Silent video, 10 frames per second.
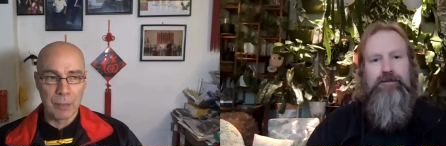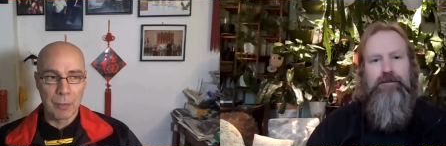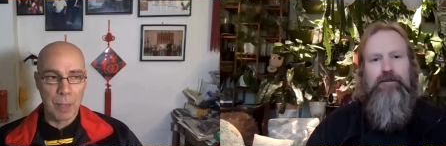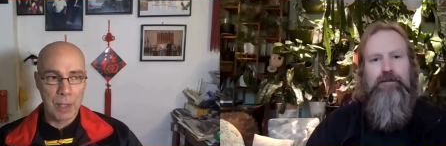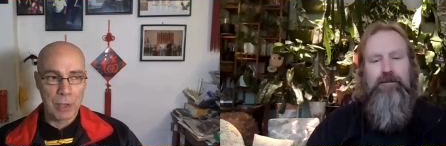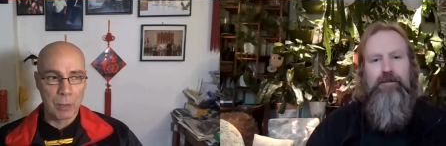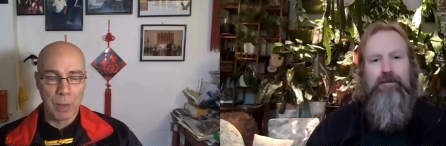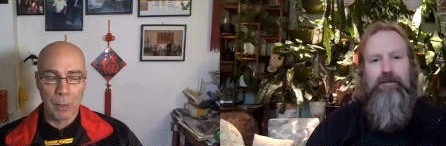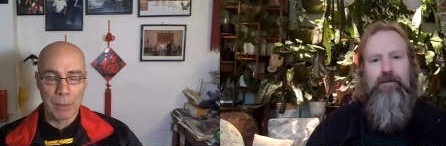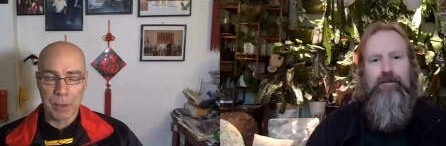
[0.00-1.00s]
Speaker 1: information on my
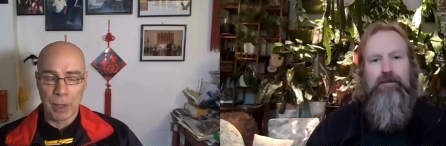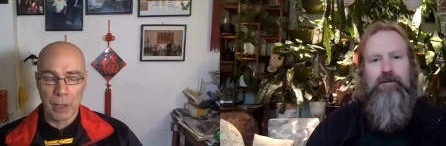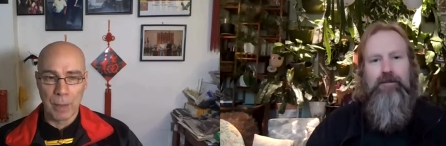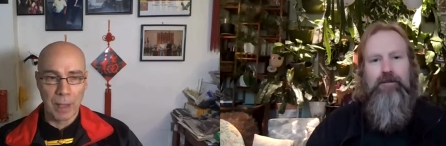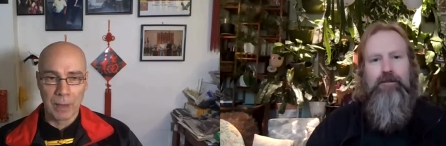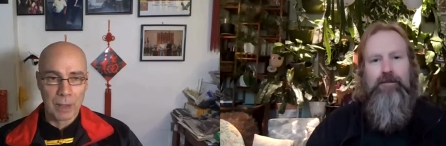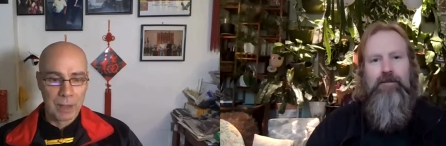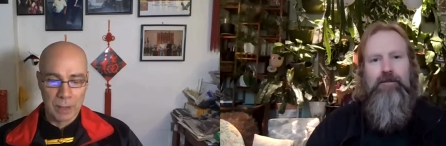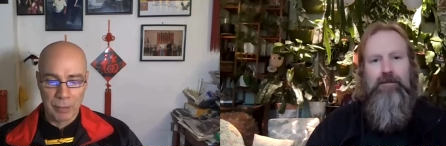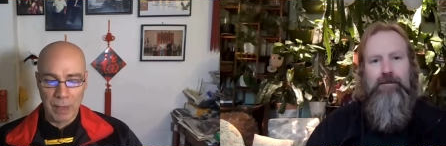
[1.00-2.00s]
website about
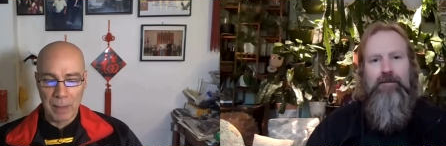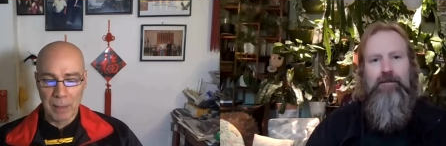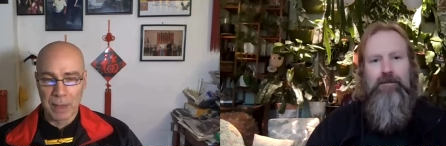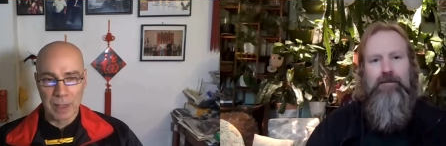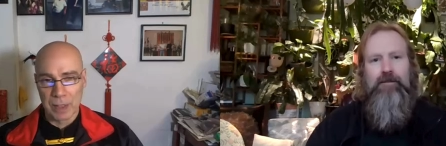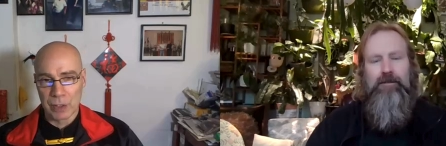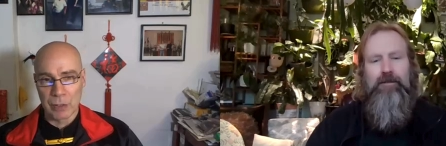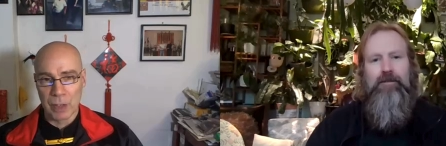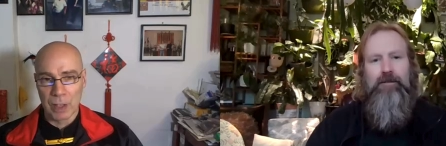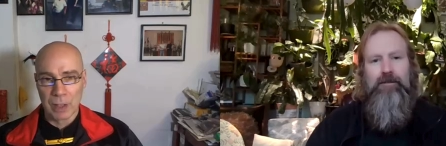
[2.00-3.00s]
the family, the
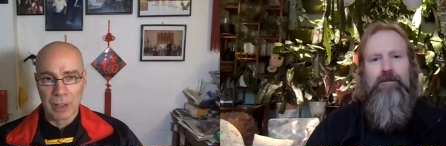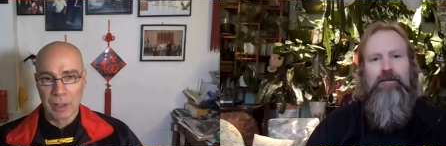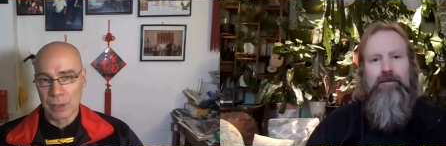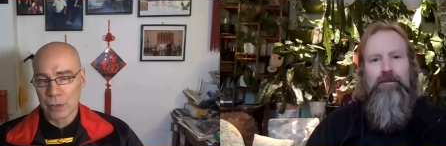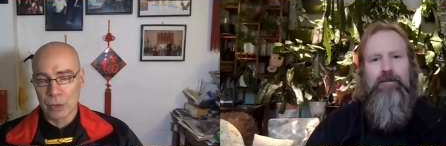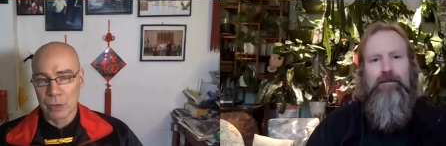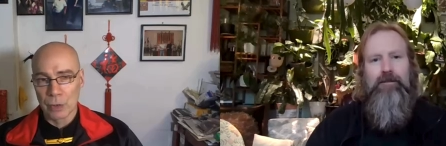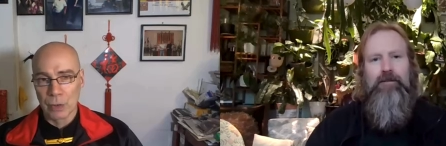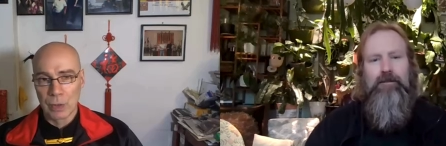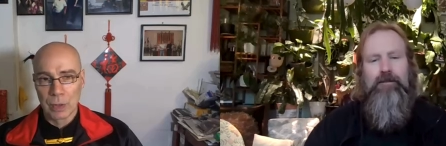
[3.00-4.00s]
history, the
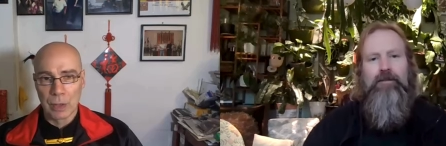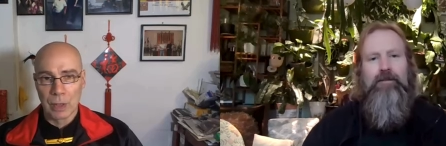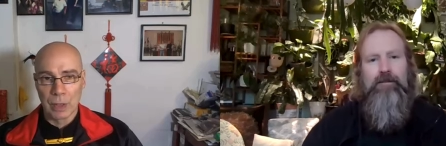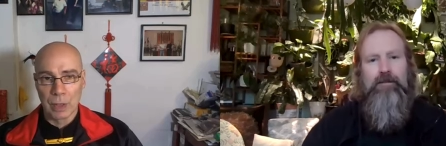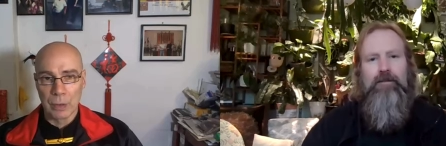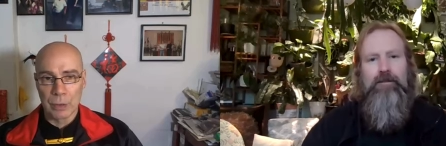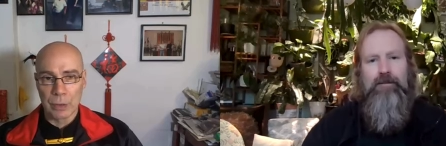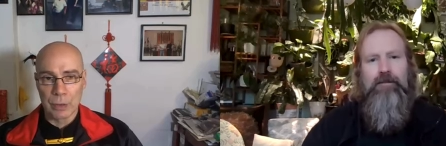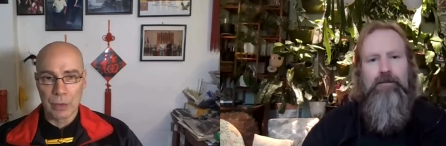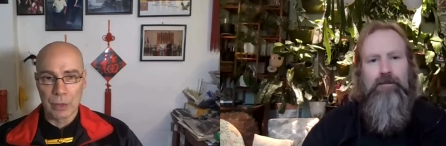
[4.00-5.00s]
school, uh, and all
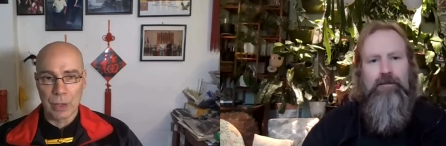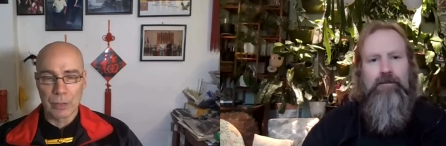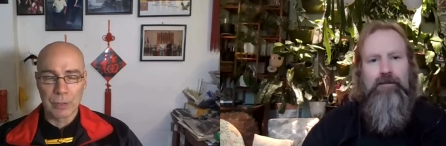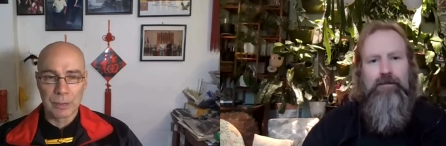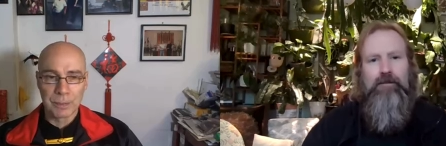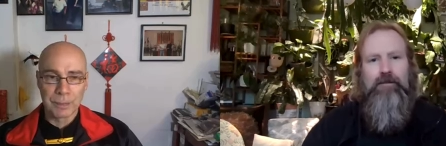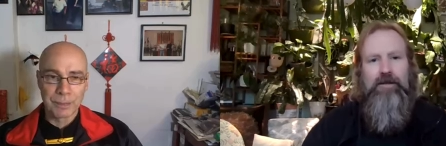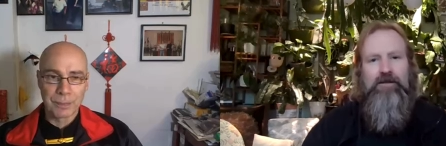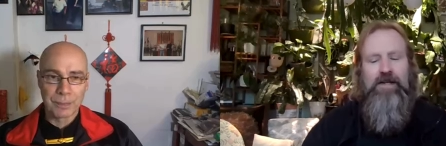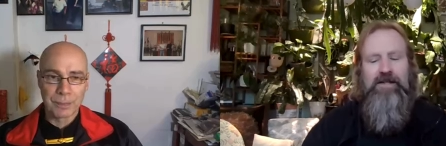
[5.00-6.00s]
sorts of stuff
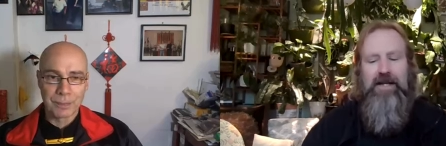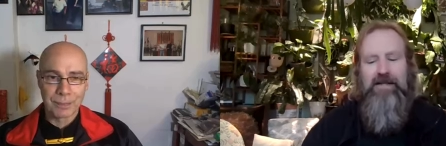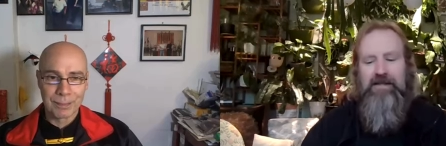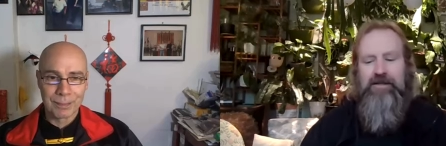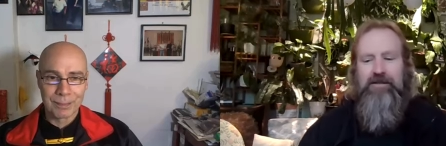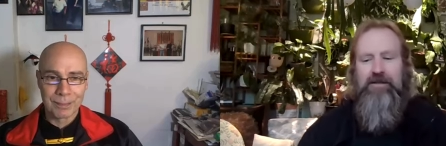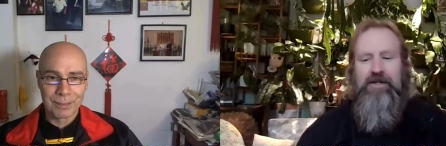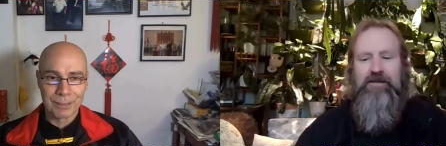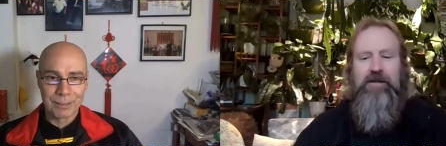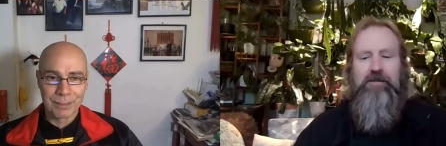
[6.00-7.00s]
Speaker 2: fantastic. It'll
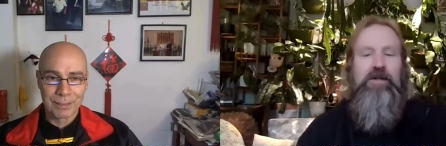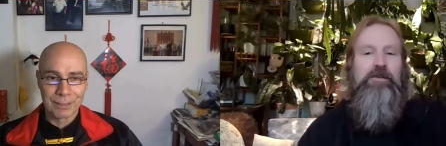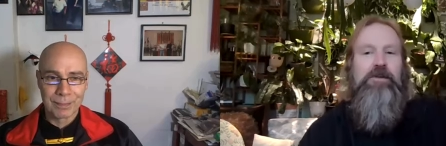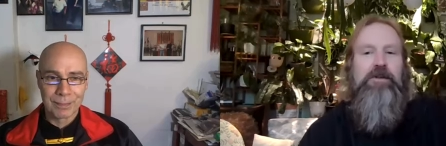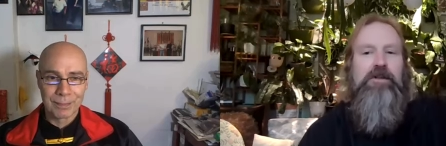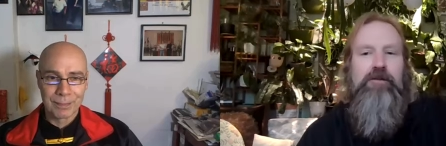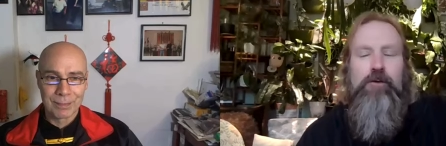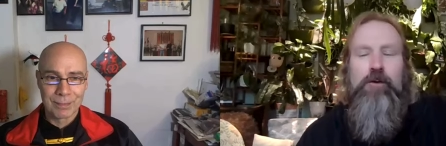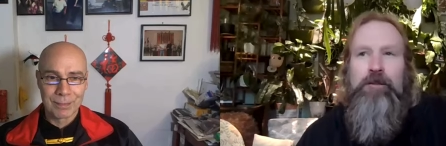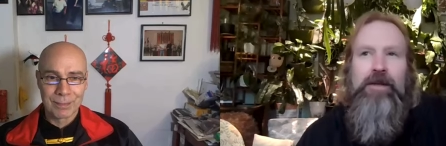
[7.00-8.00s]
give something people to look
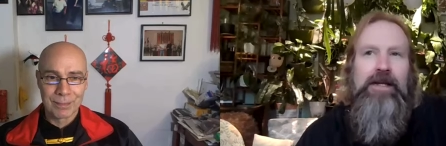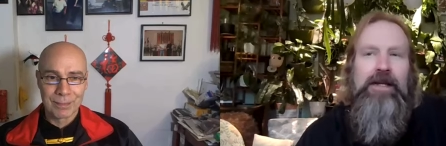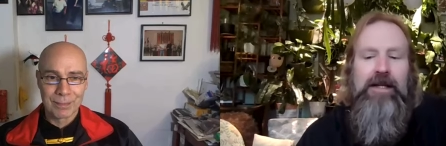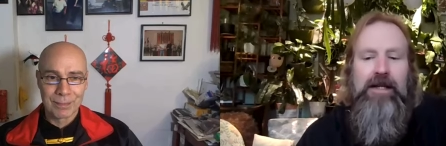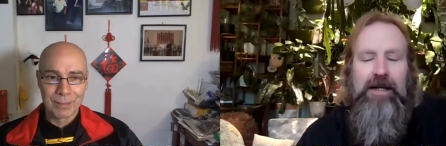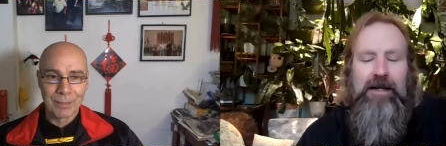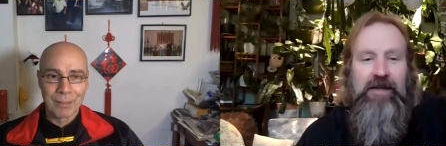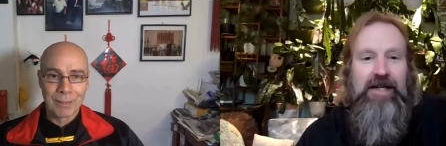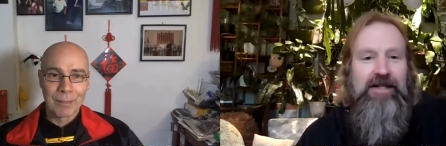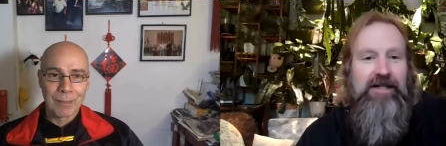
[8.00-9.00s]
for. Uh,
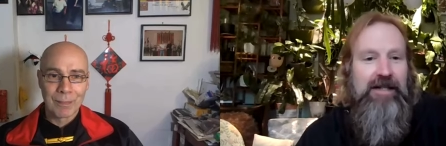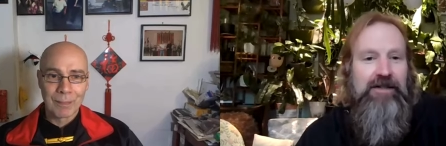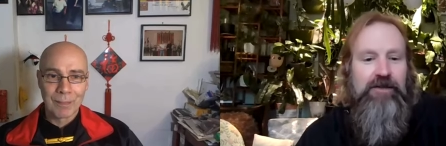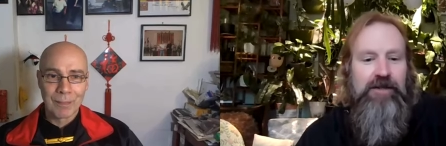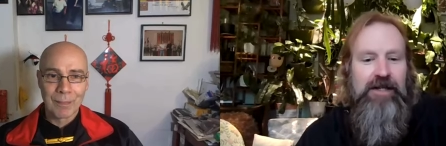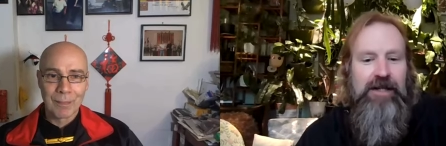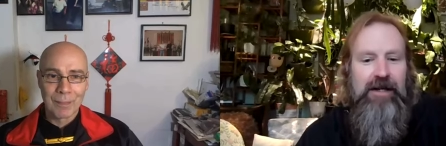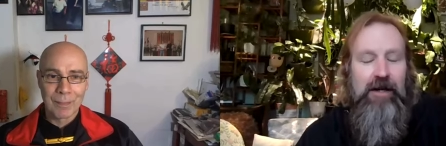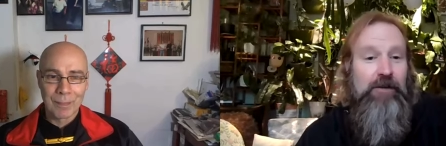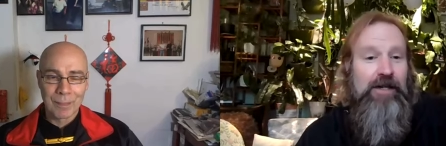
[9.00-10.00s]
thanks again, Julian, and
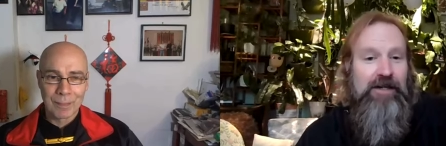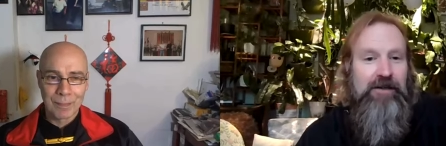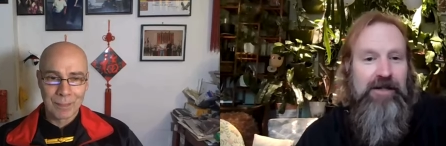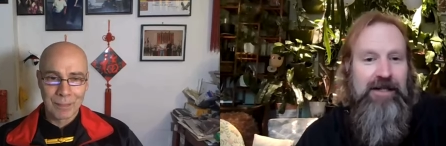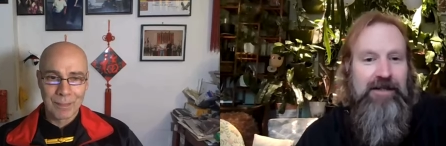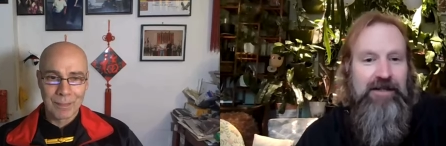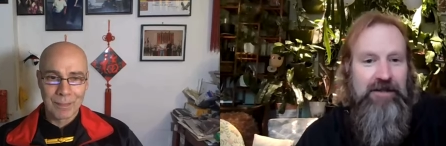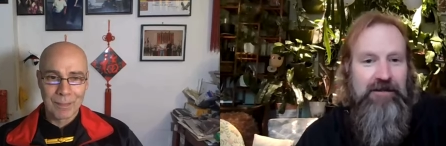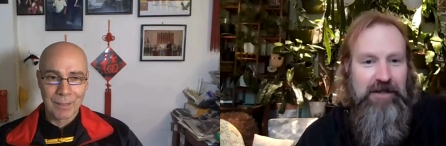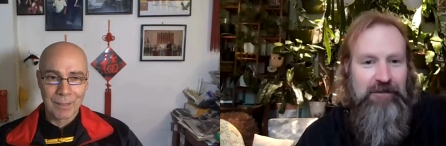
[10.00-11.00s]
I hope we can do it again
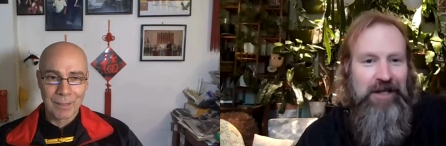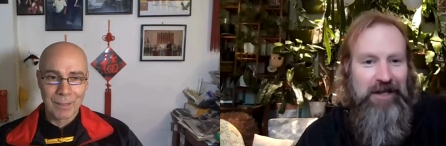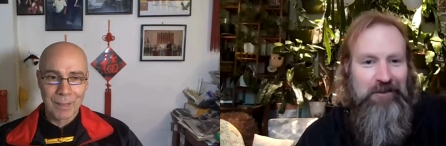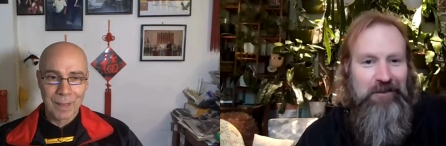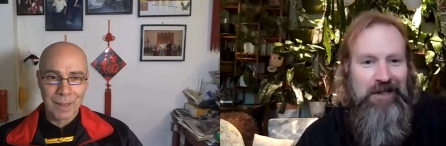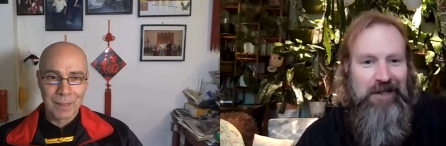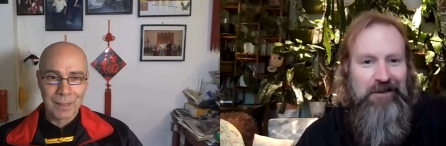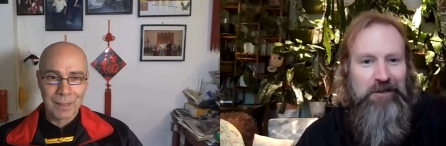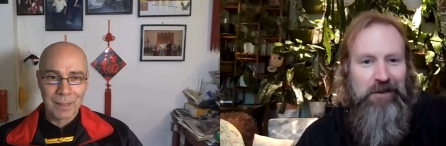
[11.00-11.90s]
soon sometime. Uh, it's